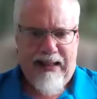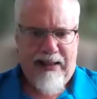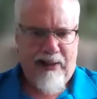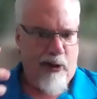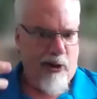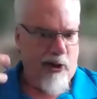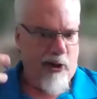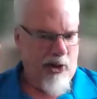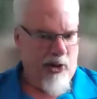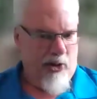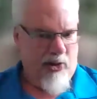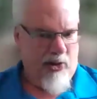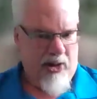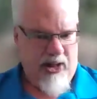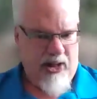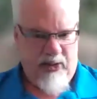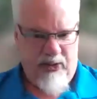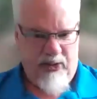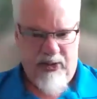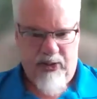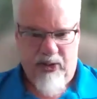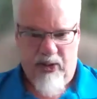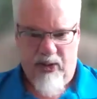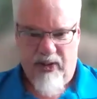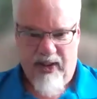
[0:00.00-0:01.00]
Literature and
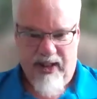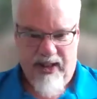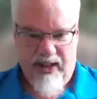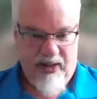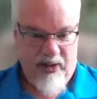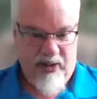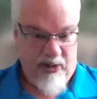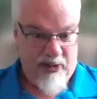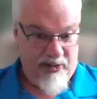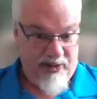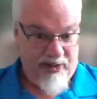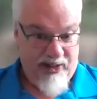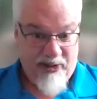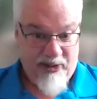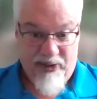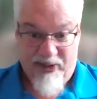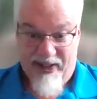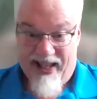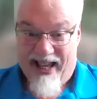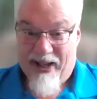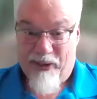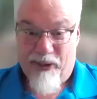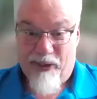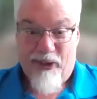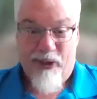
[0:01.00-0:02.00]
history is,
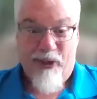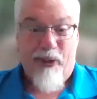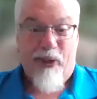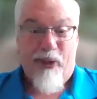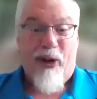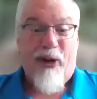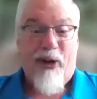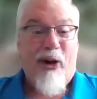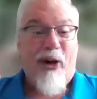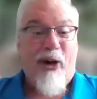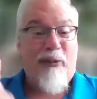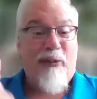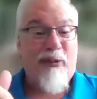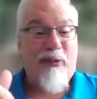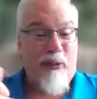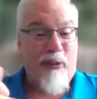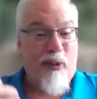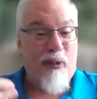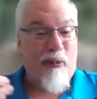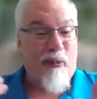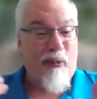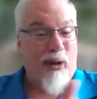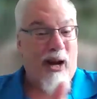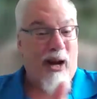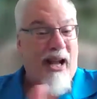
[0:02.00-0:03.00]
let's enter a
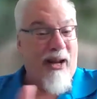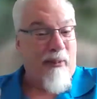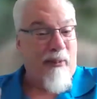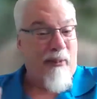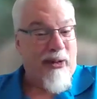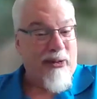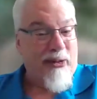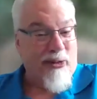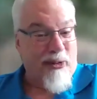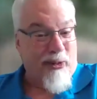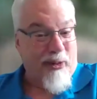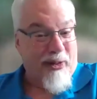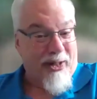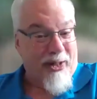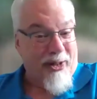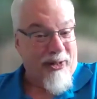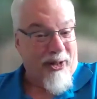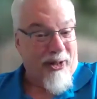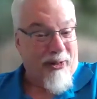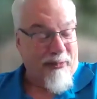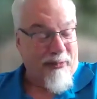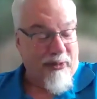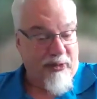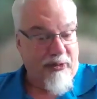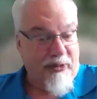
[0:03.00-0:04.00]
we're entering a
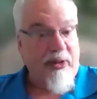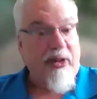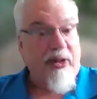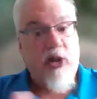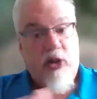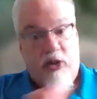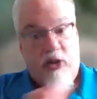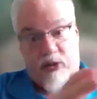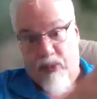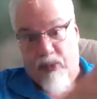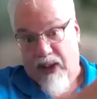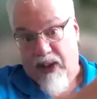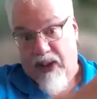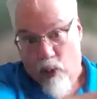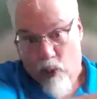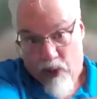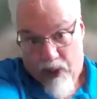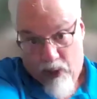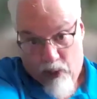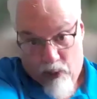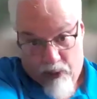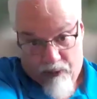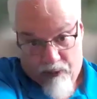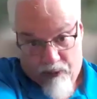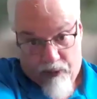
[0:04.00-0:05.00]
conversation that's been
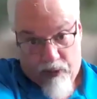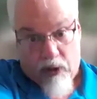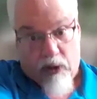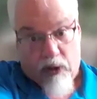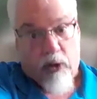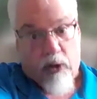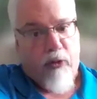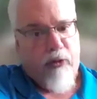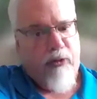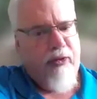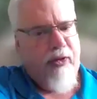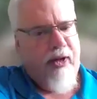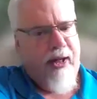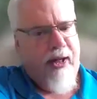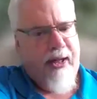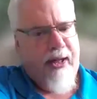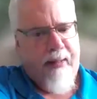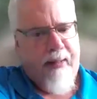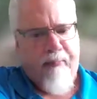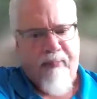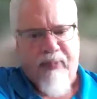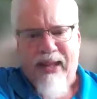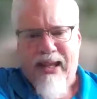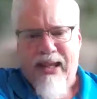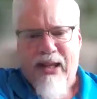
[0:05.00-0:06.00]
going on for a long
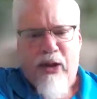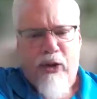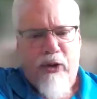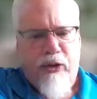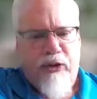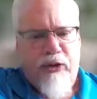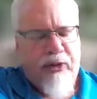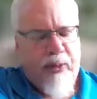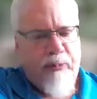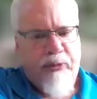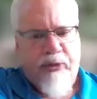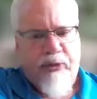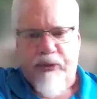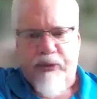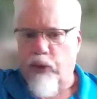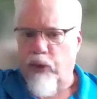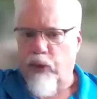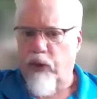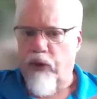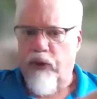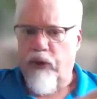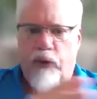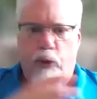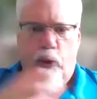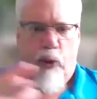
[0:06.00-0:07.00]
time. Some
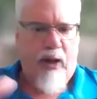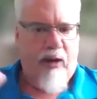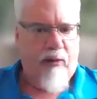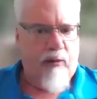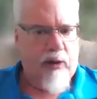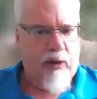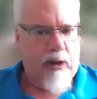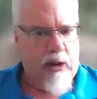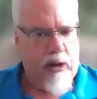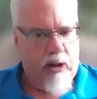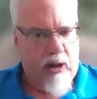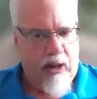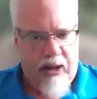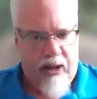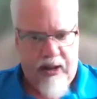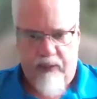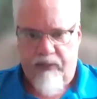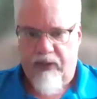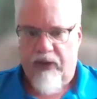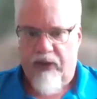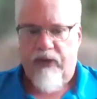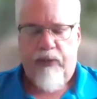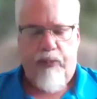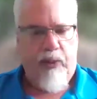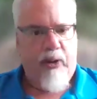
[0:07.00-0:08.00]
students who have a lot
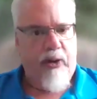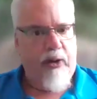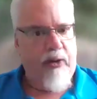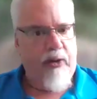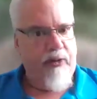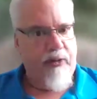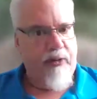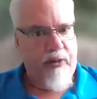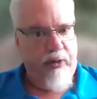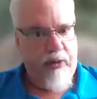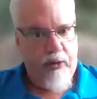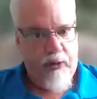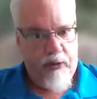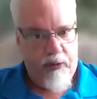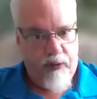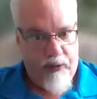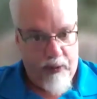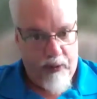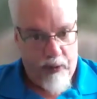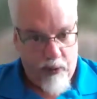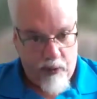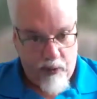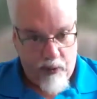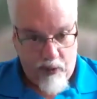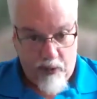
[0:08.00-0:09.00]
of experience in this
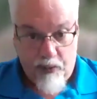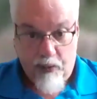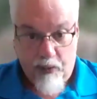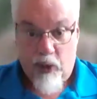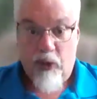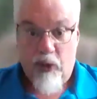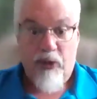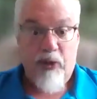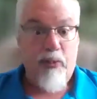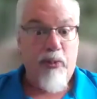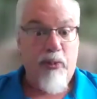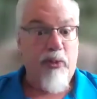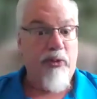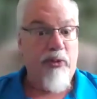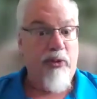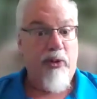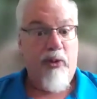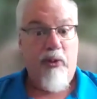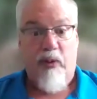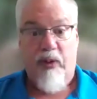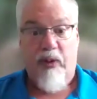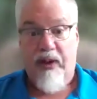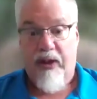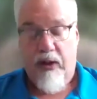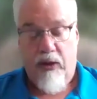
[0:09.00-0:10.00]
field or multiple
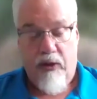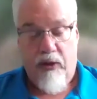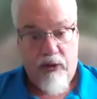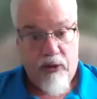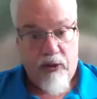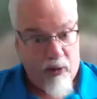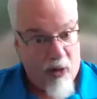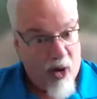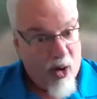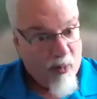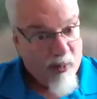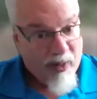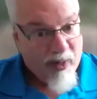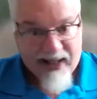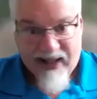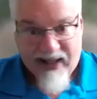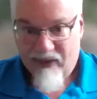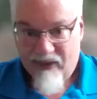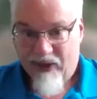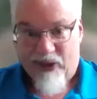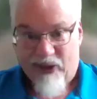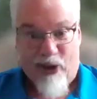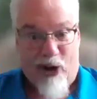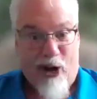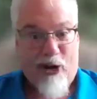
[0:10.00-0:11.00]
degrees or already
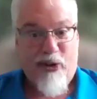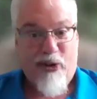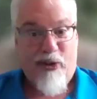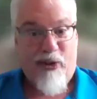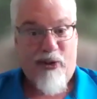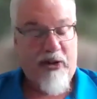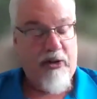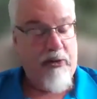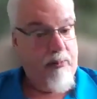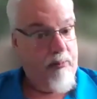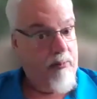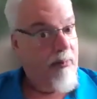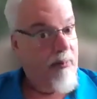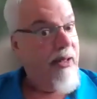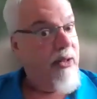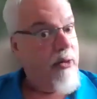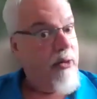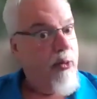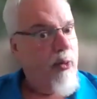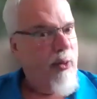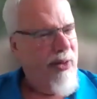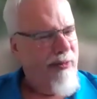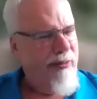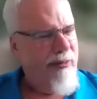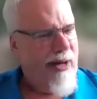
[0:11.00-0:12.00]
have a doctorate, about
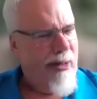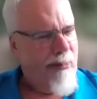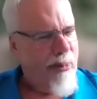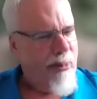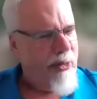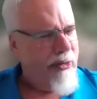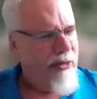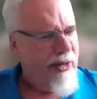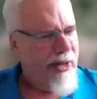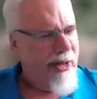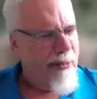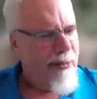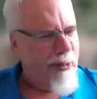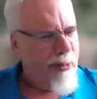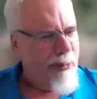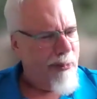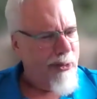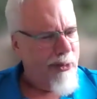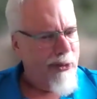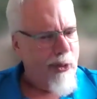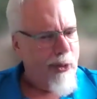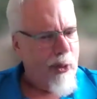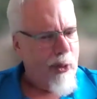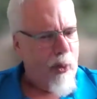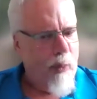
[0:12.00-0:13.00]
25% of
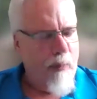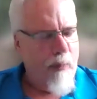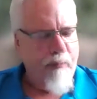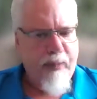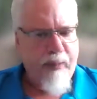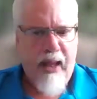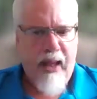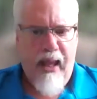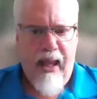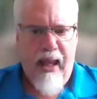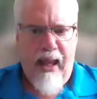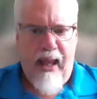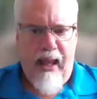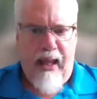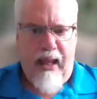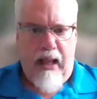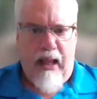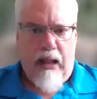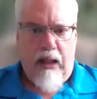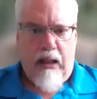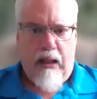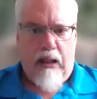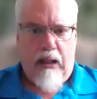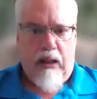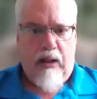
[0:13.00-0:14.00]
them do,
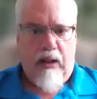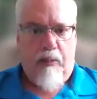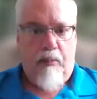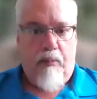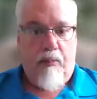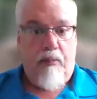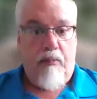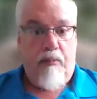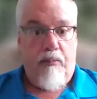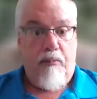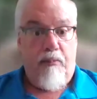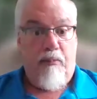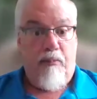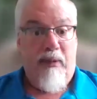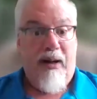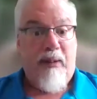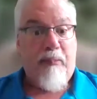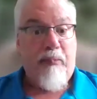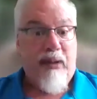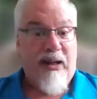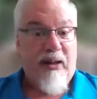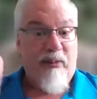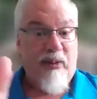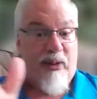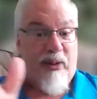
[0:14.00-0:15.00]

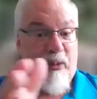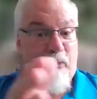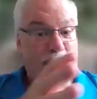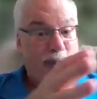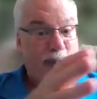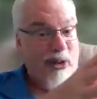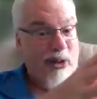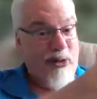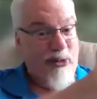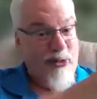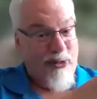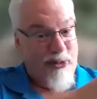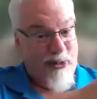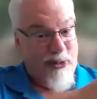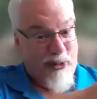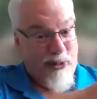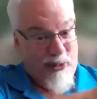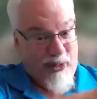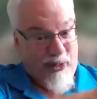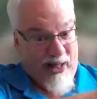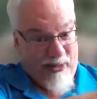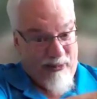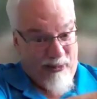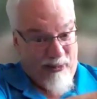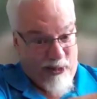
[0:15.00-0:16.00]
might be able to breeze
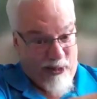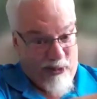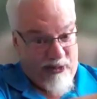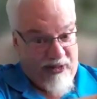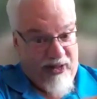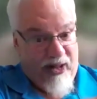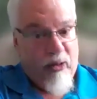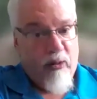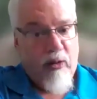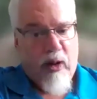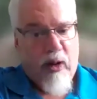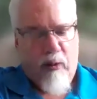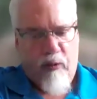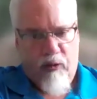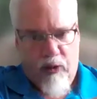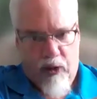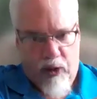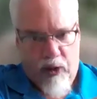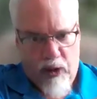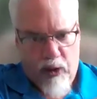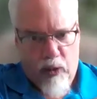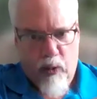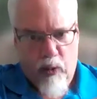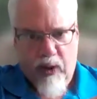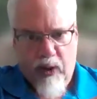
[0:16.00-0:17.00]
through that first outcome
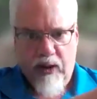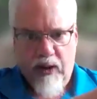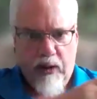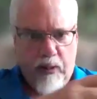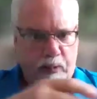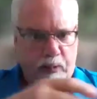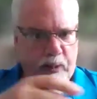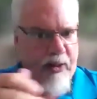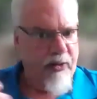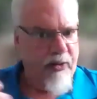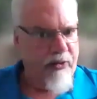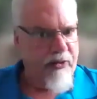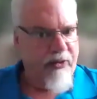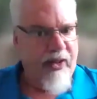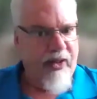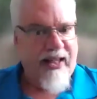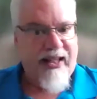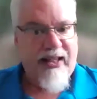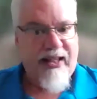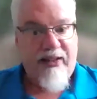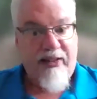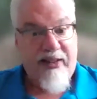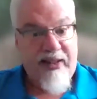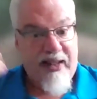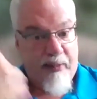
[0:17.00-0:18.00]
fairly quickly because
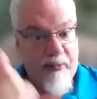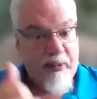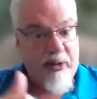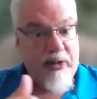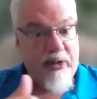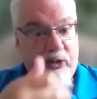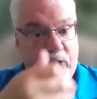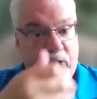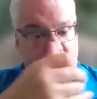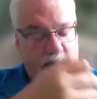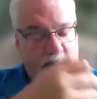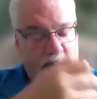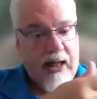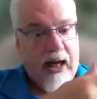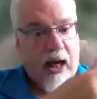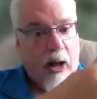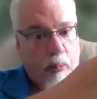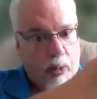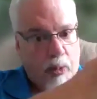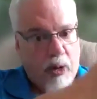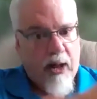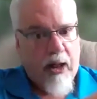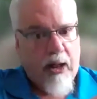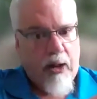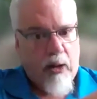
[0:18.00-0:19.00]
they can demonstrate
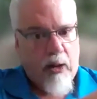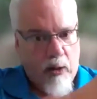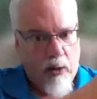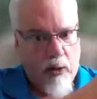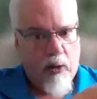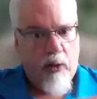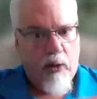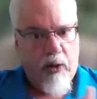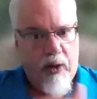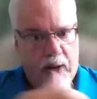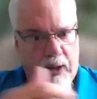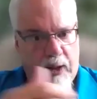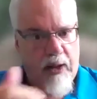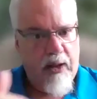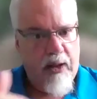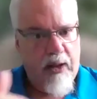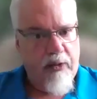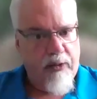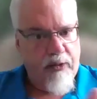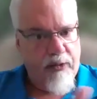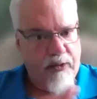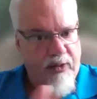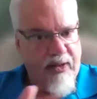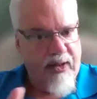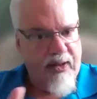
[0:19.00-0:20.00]
how prior learning
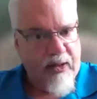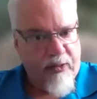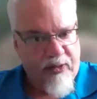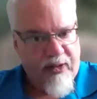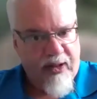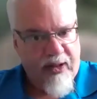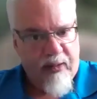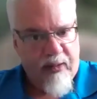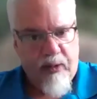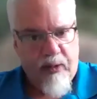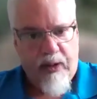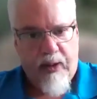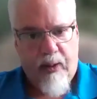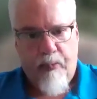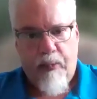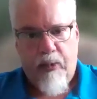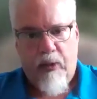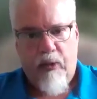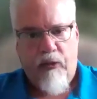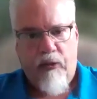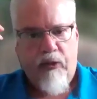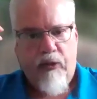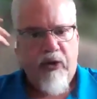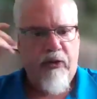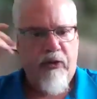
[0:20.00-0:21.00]
has given them
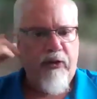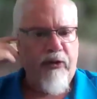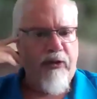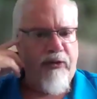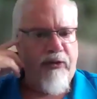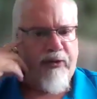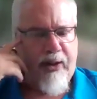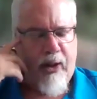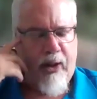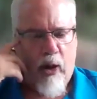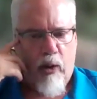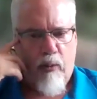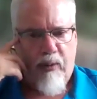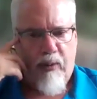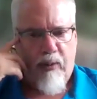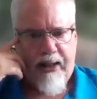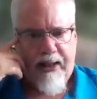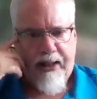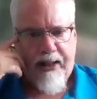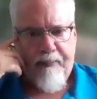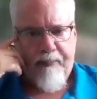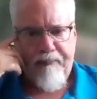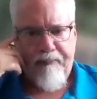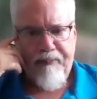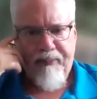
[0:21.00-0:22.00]
proficiency
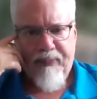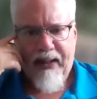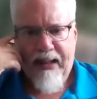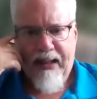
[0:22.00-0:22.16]
already.